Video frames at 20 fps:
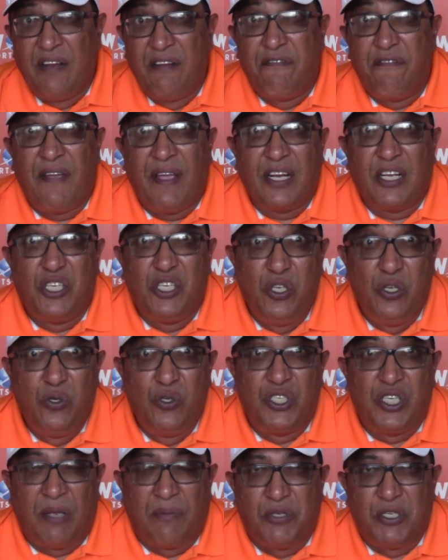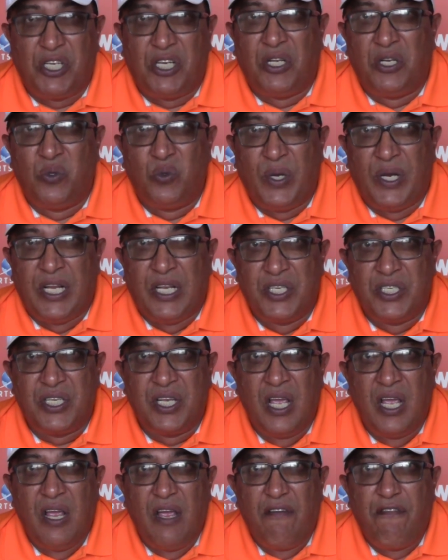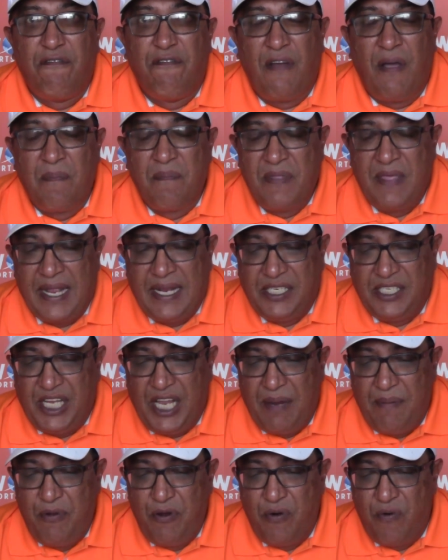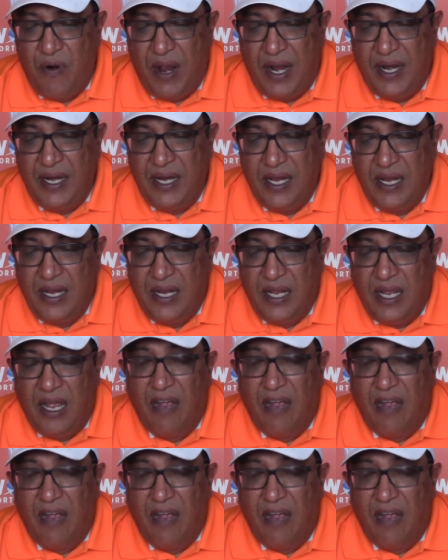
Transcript: in fact 2 subsequent winners from that debut run,